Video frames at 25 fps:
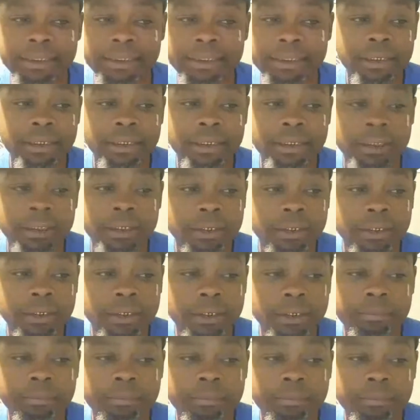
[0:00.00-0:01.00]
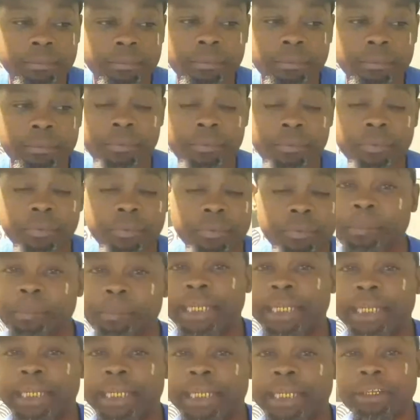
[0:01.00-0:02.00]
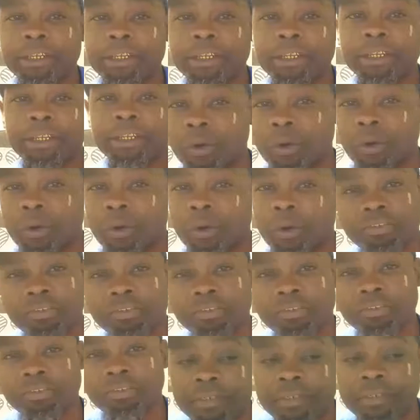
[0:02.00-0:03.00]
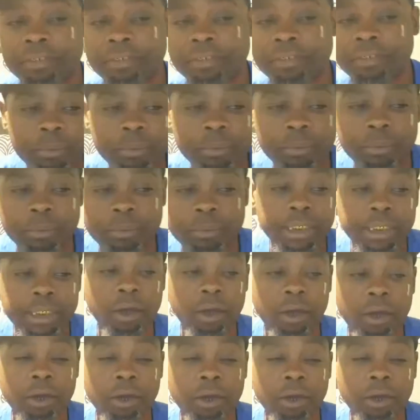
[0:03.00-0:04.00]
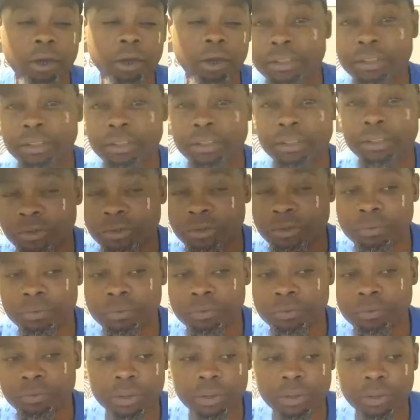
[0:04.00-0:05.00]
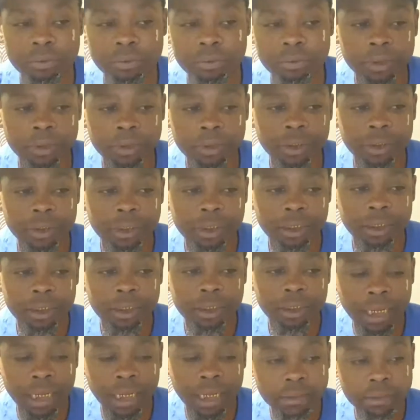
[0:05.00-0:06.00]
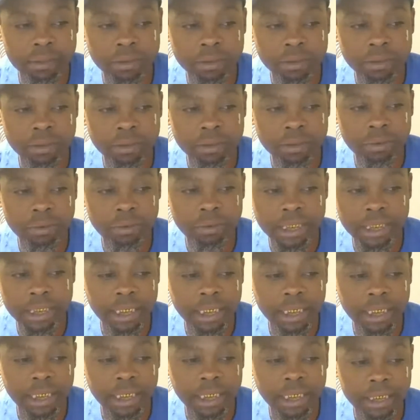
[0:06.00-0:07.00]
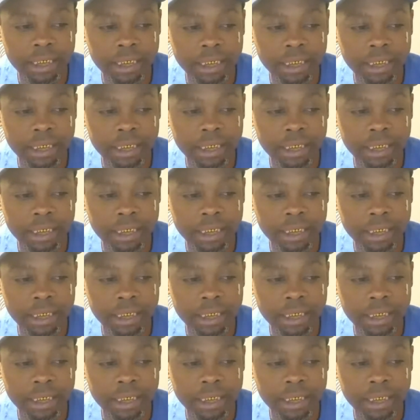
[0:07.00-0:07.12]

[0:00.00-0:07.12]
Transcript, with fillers: um, the media throws in front of us and we think that oh this is the truth you know like you know getting caught up